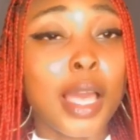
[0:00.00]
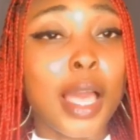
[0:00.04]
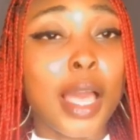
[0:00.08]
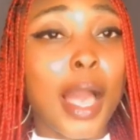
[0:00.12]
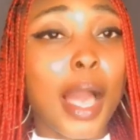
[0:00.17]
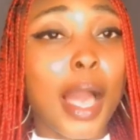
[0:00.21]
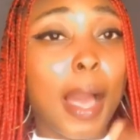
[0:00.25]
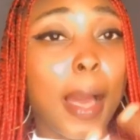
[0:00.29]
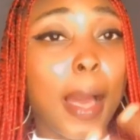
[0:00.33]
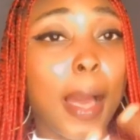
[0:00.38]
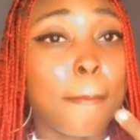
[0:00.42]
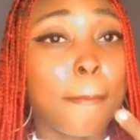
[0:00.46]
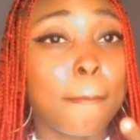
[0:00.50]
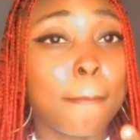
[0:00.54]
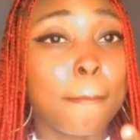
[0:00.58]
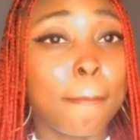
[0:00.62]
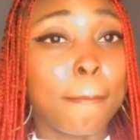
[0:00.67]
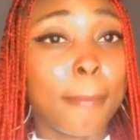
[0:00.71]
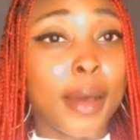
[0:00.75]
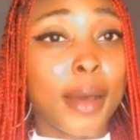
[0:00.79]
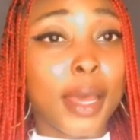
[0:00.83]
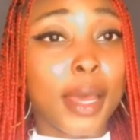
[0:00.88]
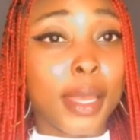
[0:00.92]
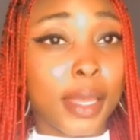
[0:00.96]
and
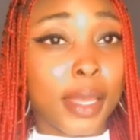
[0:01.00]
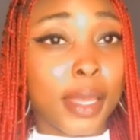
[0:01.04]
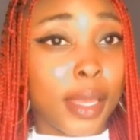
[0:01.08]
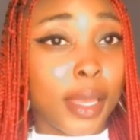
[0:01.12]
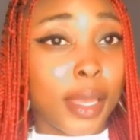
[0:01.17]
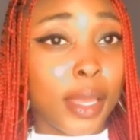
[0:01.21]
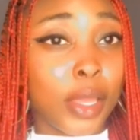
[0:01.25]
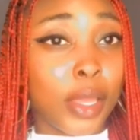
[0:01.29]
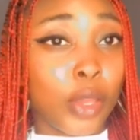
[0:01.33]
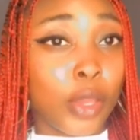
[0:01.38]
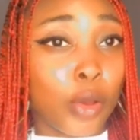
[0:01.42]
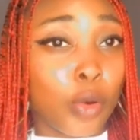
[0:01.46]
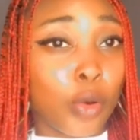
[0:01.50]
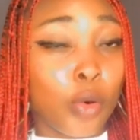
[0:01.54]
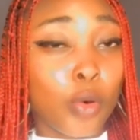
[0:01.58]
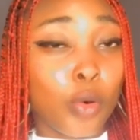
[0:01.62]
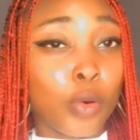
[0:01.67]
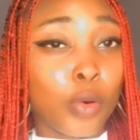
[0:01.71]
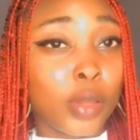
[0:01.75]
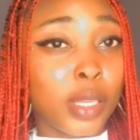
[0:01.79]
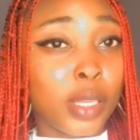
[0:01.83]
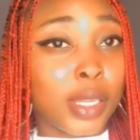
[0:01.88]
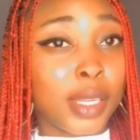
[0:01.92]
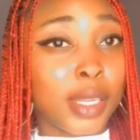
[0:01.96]
buy a coin
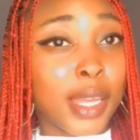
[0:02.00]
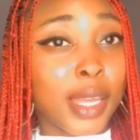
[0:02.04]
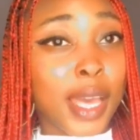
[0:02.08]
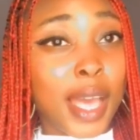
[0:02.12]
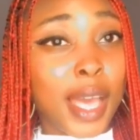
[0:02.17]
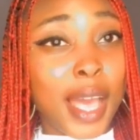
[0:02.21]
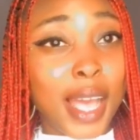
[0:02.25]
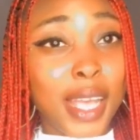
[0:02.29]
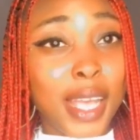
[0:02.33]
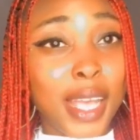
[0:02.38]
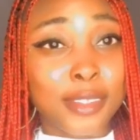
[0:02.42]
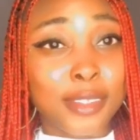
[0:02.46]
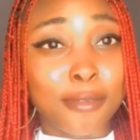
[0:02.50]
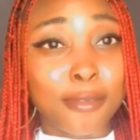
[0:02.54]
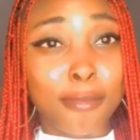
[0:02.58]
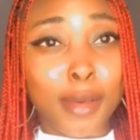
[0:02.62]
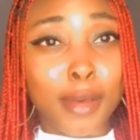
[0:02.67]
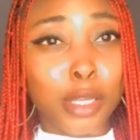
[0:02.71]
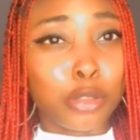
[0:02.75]
that has value.